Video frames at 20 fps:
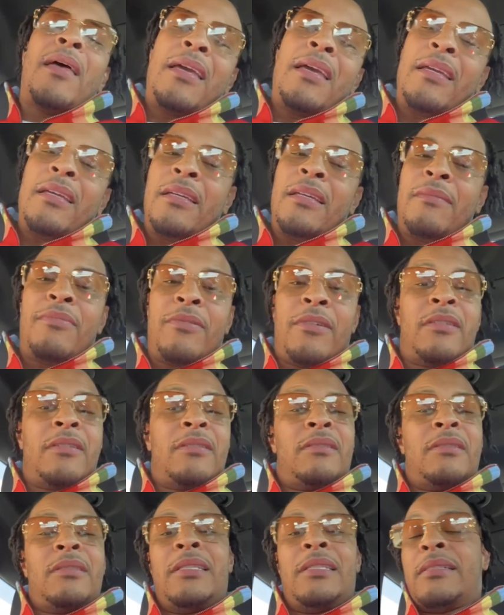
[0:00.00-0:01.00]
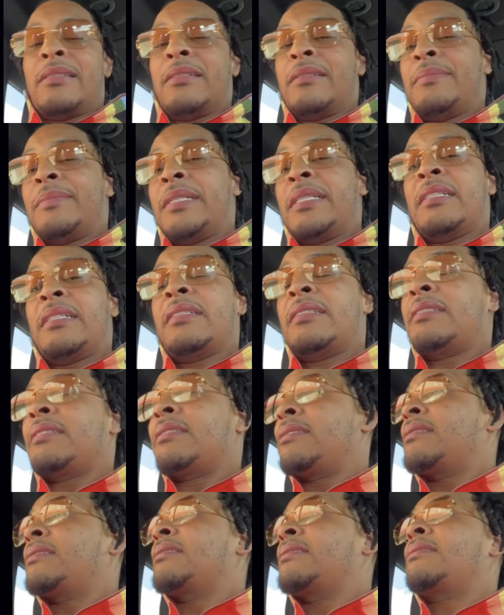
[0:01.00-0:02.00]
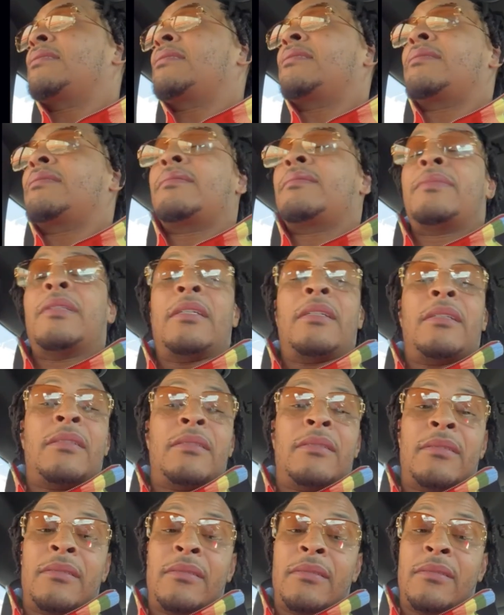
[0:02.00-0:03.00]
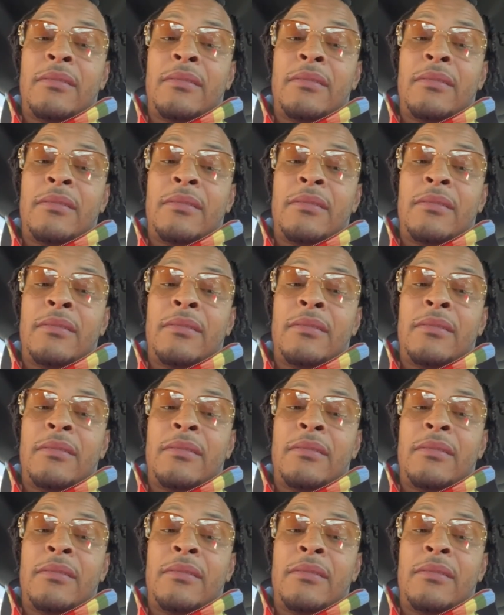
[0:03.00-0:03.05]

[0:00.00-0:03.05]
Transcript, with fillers: Hey, bro, listen, man, bro.